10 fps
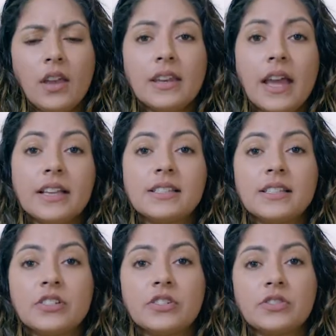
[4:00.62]

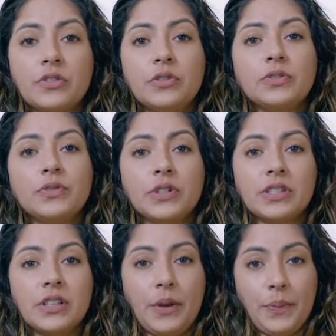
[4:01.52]
19 years old,
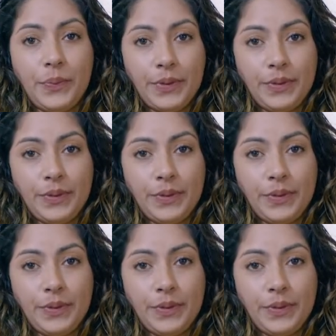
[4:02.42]
first lump.